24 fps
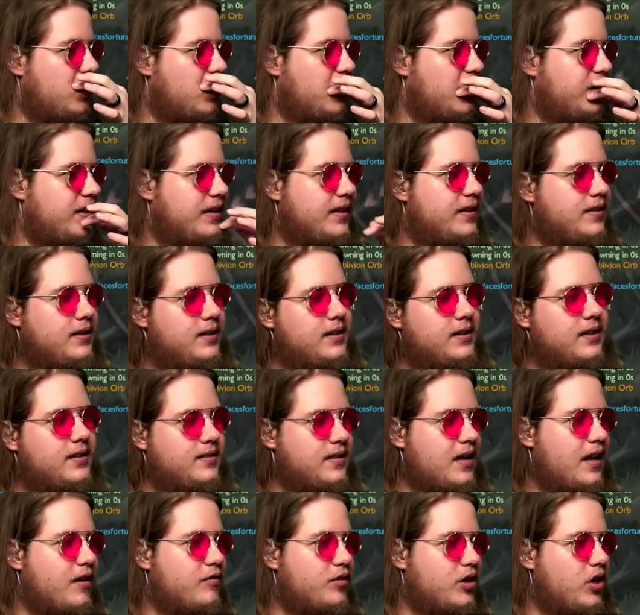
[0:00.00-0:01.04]
He doesn't
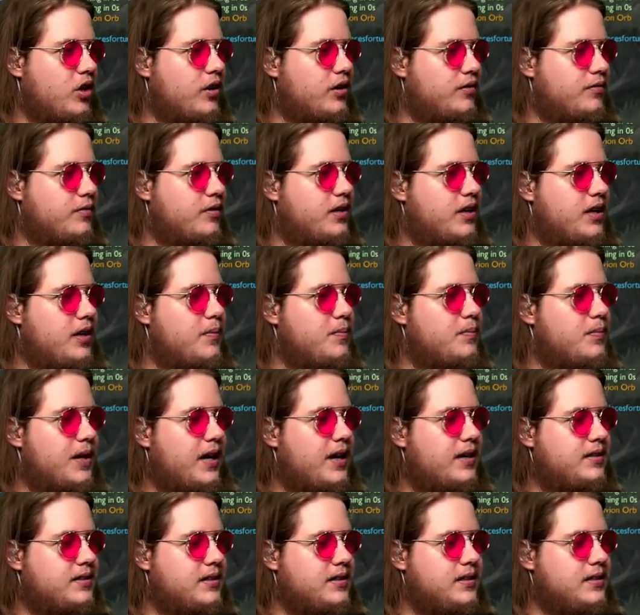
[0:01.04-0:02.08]
have a lot of
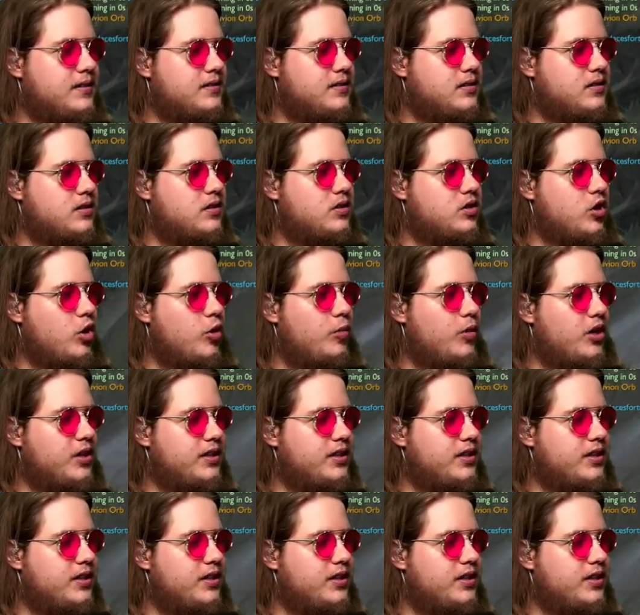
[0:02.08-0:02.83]
impact. He isn't snowballed